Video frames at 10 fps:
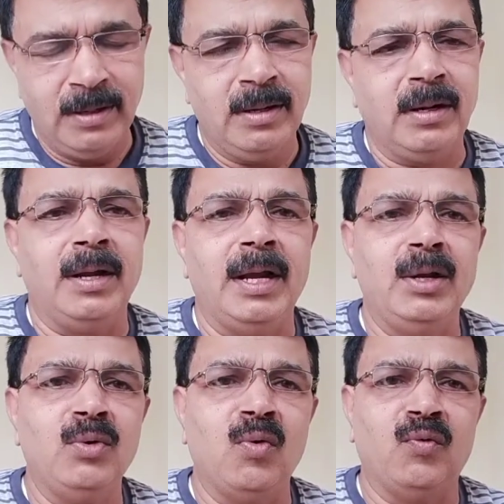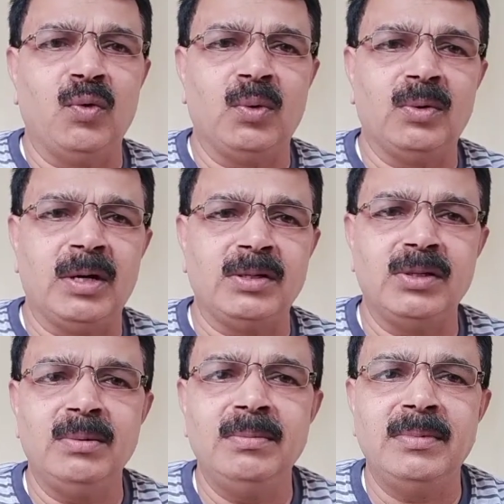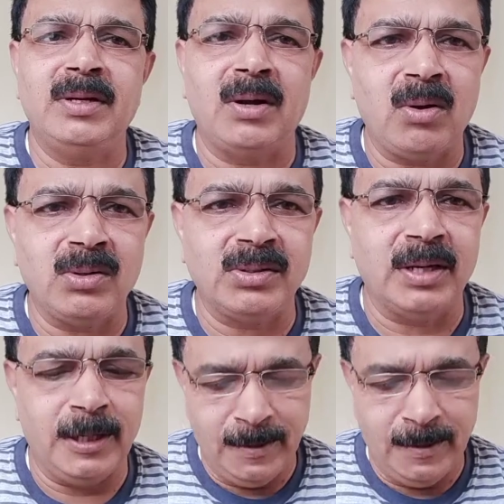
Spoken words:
And N2O4, nitrogen tetroxide.